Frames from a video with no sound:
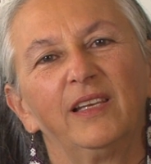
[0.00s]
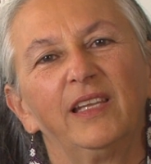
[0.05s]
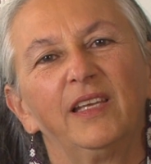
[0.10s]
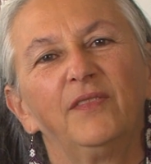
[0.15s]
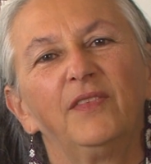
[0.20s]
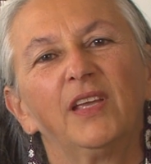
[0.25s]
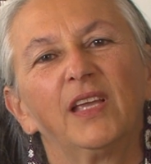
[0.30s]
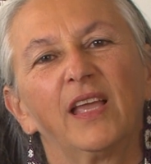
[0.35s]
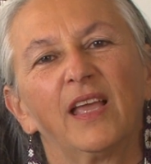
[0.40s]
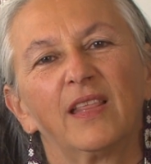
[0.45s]

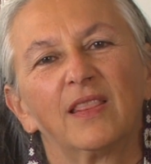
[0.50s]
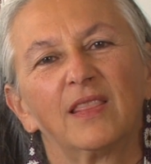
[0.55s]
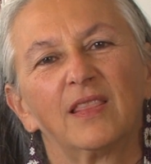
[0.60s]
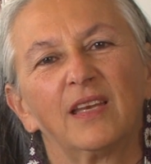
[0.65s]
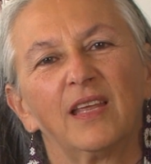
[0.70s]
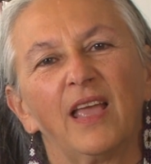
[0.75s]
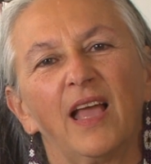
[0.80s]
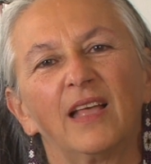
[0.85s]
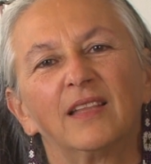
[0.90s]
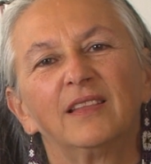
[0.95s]
living at
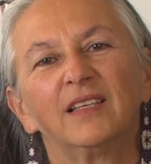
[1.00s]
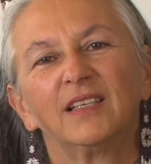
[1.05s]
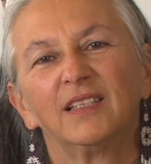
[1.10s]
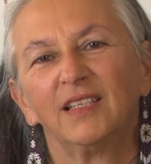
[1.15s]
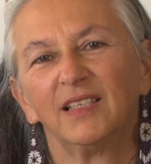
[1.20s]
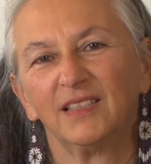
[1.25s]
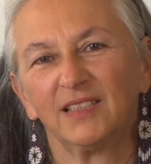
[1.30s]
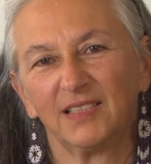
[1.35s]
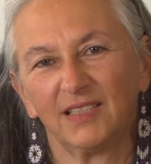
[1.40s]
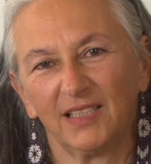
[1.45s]

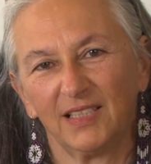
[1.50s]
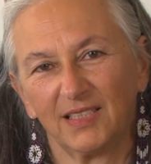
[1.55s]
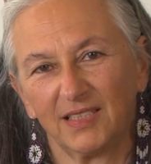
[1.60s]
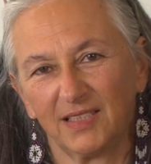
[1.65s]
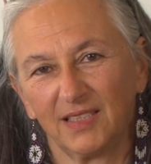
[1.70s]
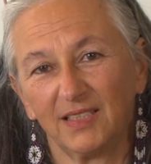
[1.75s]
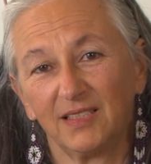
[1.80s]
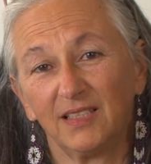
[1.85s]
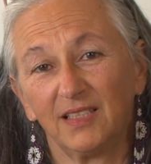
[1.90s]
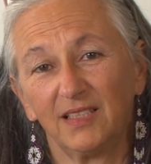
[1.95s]

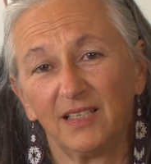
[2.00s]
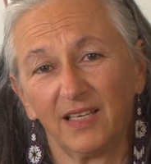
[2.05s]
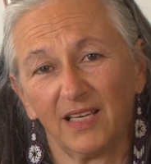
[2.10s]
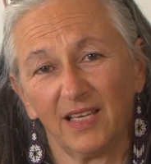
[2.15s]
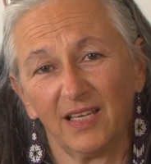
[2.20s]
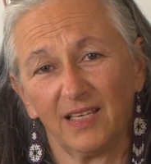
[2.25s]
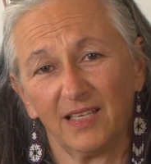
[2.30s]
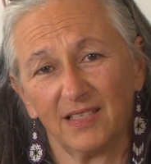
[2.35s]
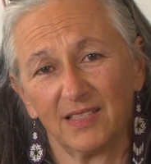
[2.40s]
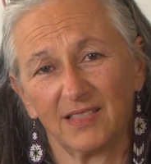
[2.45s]
360
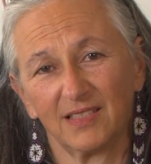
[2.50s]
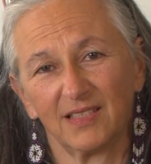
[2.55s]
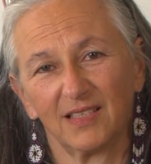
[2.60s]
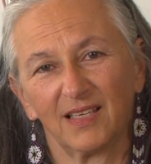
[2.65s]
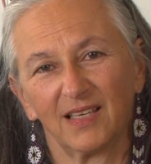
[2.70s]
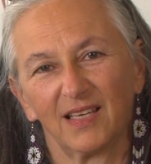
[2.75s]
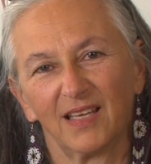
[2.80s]
degrees,